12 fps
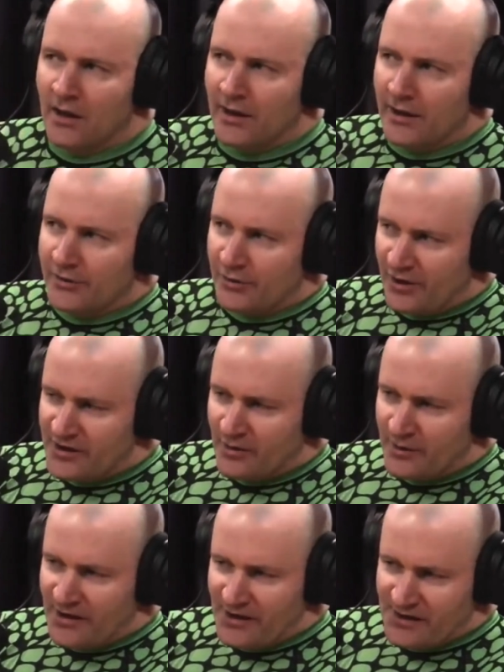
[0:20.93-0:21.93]
Jiu Jitsu
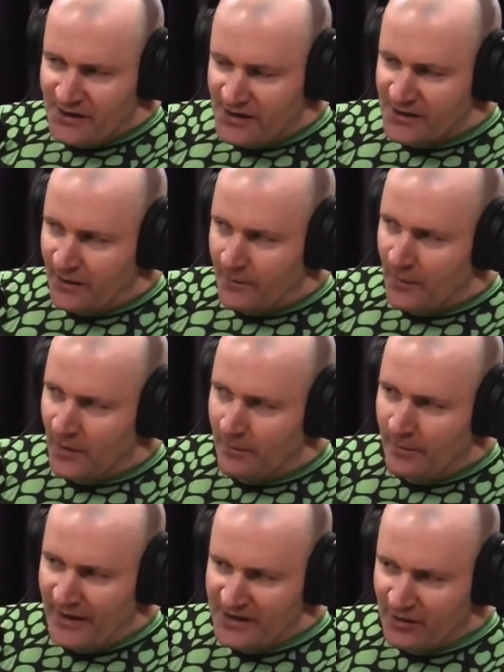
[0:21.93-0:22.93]
is a system
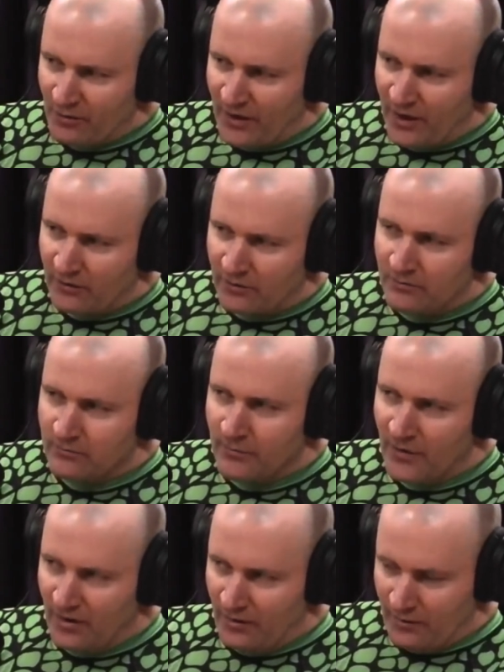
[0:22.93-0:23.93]
based around
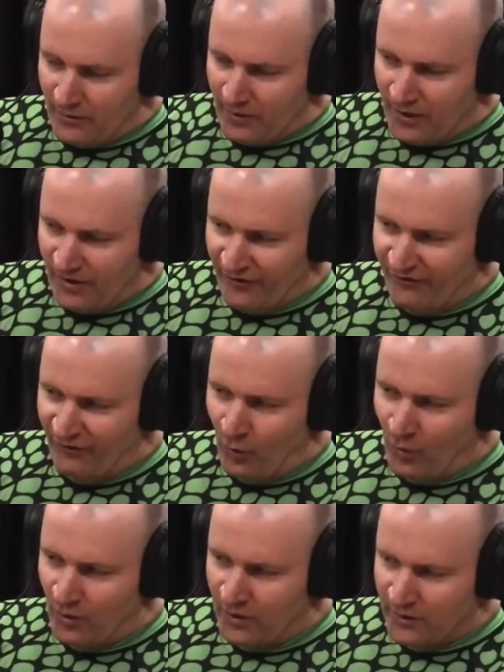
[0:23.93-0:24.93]

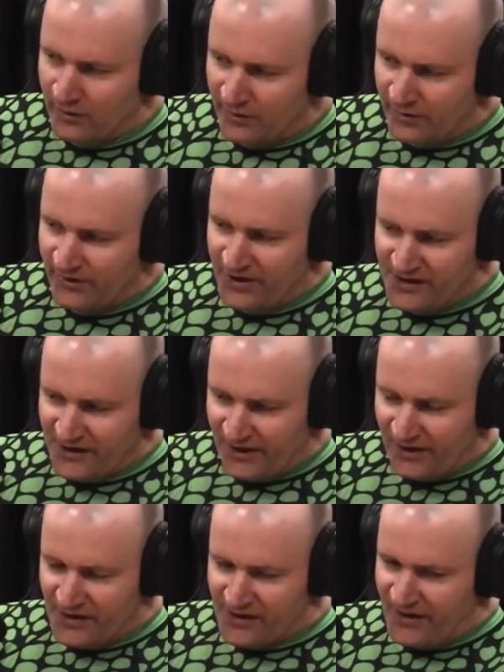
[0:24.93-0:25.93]
4
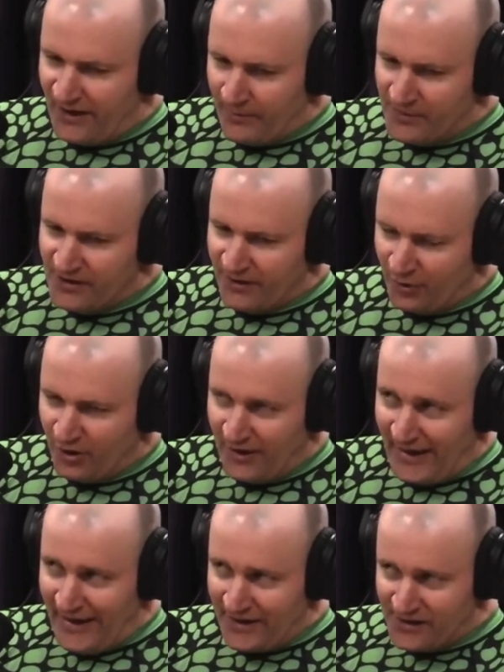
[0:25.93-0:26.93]
distinct steps. You can
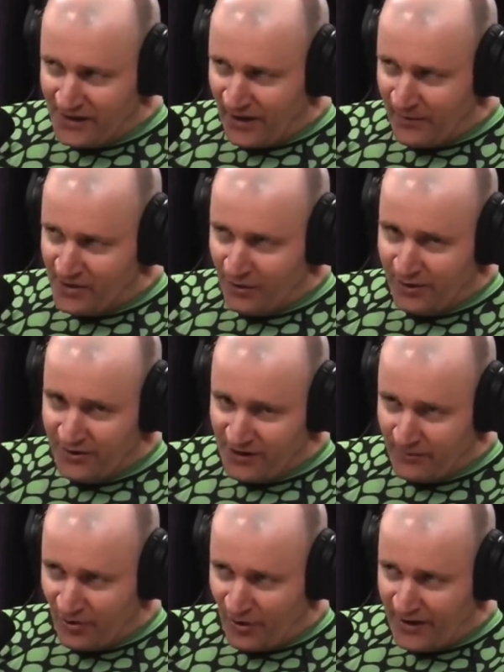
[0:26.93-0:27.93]
add steps, you can
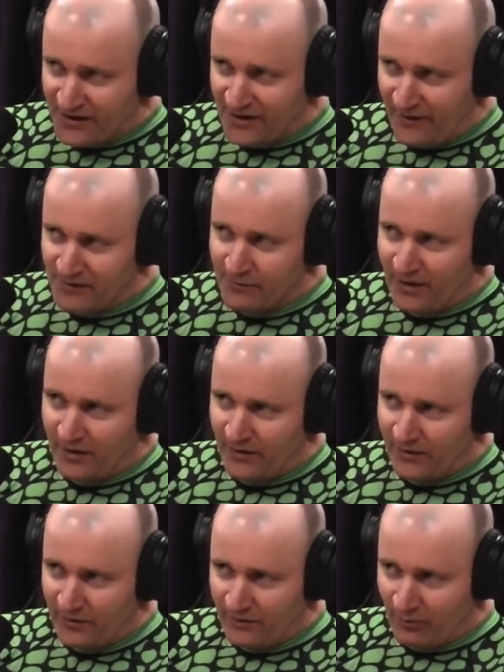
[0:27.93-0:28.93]
subtract steps, but
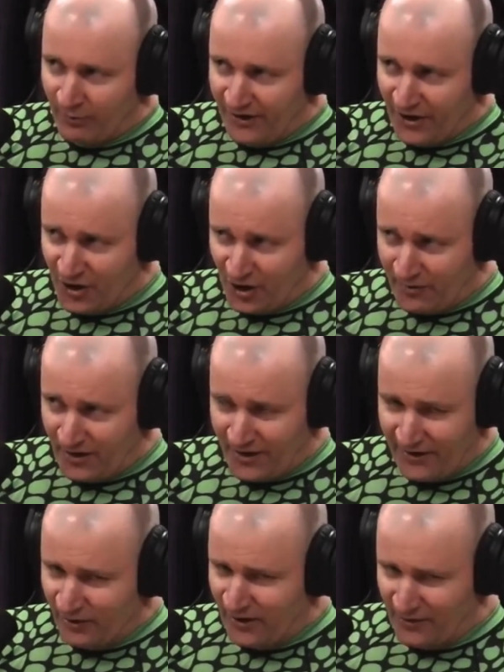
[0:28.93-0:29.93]
the rendition I'm going to give
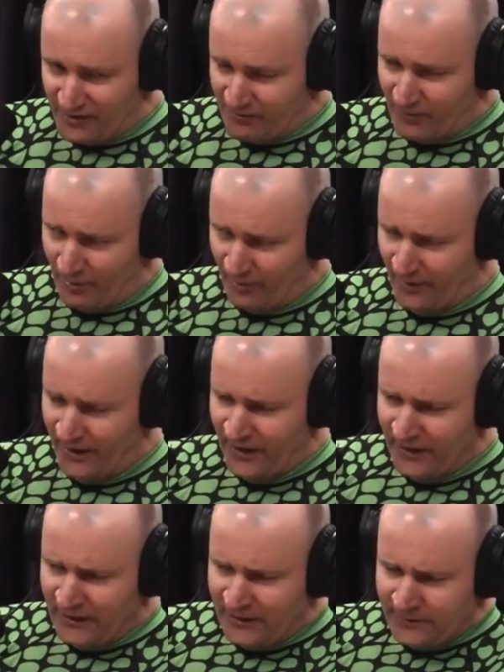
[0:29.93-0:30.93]
you now is probably
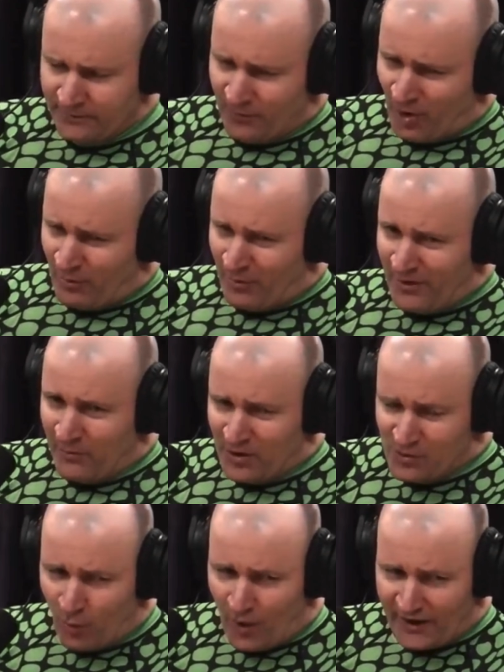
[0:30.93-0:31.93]
the most
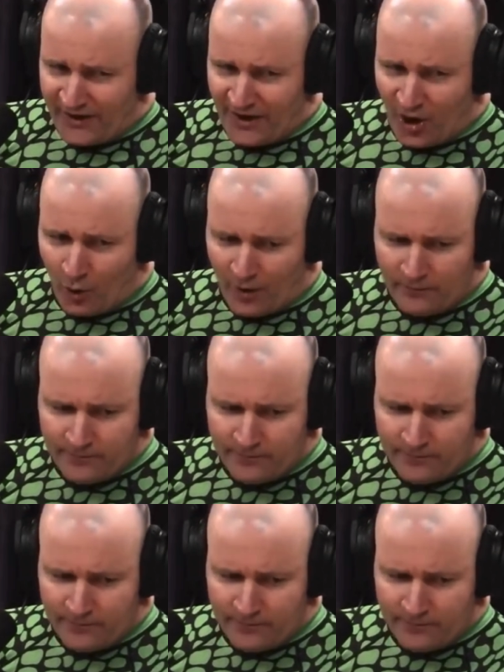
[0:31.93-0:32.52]
widely known.